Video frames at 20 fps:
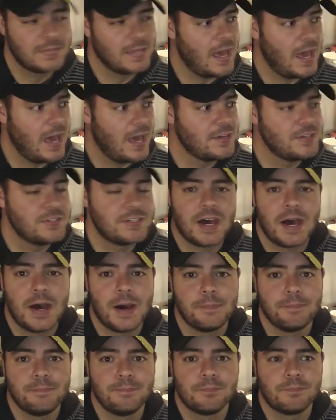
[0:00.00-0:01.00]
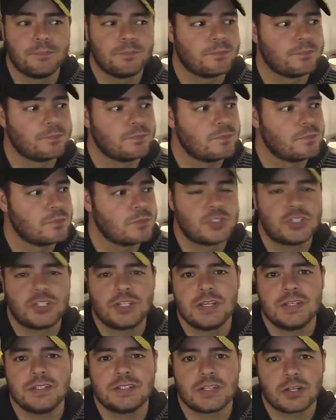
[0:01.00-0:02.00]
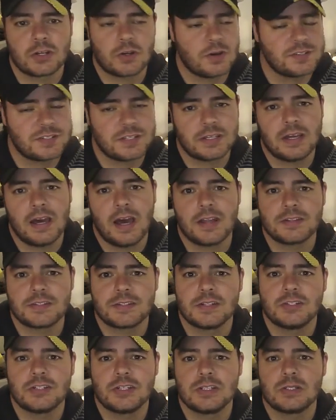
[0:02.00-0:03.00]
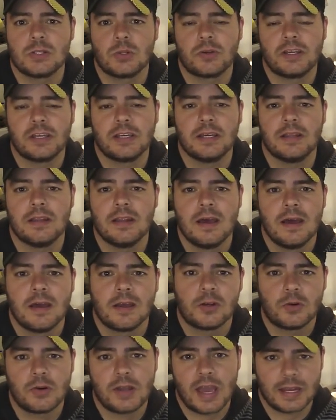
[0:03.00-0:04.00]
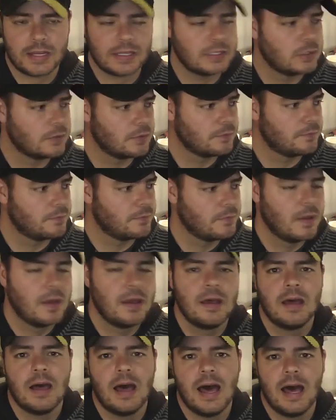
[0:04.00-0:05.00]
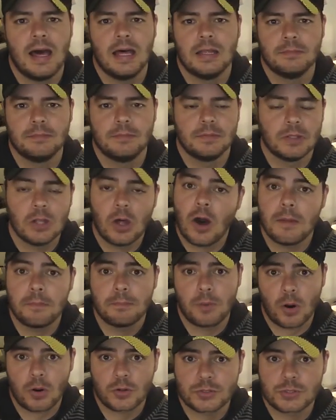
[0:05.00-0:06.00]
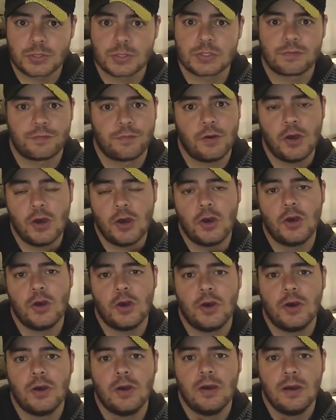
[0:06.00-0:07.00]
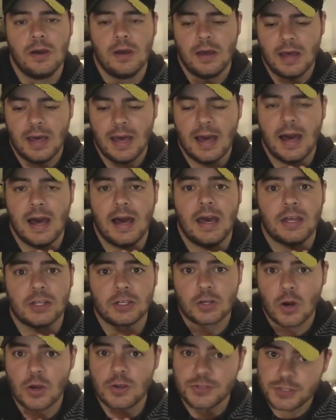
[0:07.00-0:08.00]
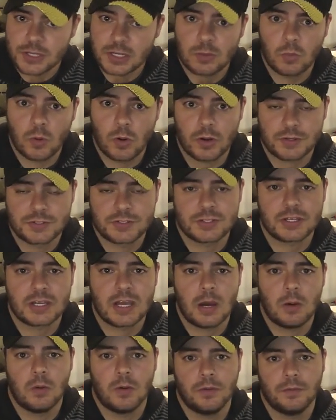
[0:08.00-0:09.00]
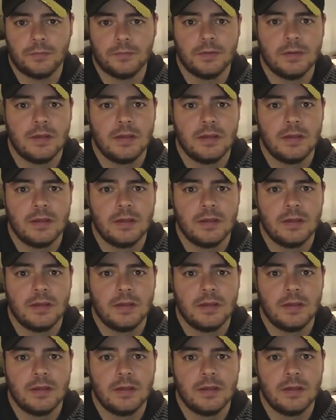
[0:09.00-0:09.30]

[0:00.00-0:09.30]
and she's an encaustic artist and she's looking at creating light boxes for her encaustic works to go on.